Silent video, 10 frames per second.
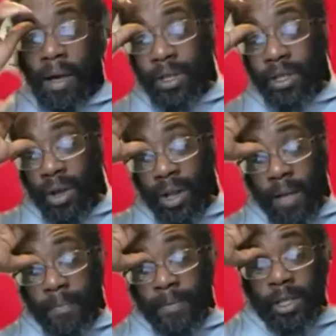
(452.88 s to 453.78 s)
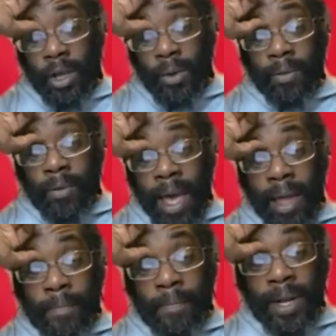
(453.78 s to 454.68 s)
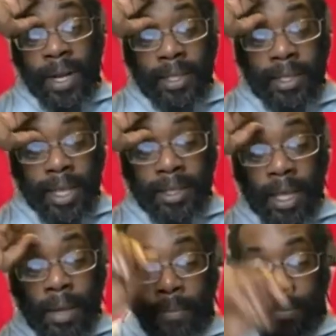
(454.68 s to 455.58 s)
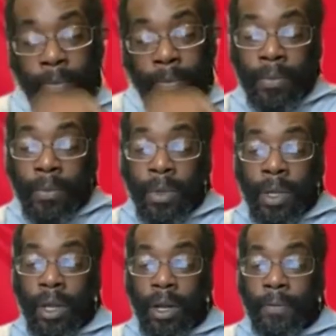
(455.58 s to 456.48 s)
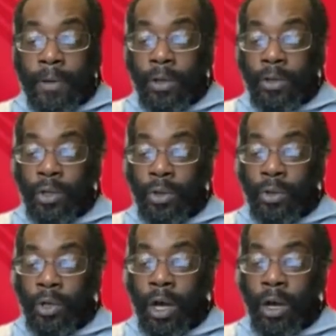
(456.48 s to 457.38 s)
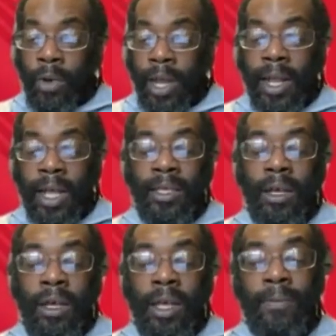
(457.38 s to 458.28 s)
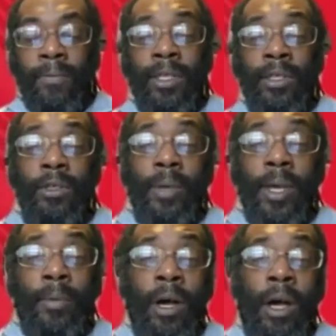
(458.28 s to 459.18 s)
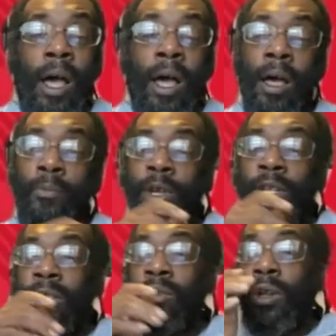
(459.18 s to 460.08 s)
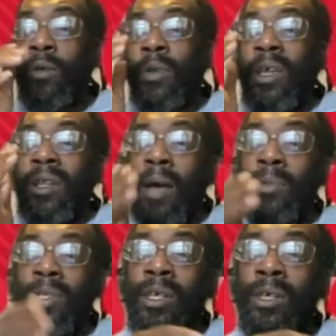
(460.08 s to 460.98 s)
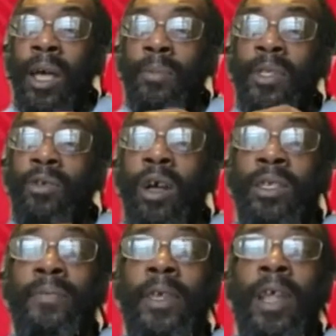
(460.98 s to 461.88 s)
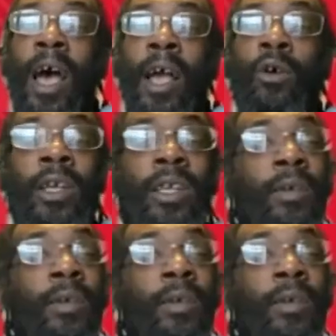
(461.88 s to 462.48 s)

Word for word: I, think you're to- I think you're totally right, and I think that that's that's um, you know, for those two, you can't wait now to go and get the Voice newspaper uh, and read this column. That was the that was the crux of it that I got.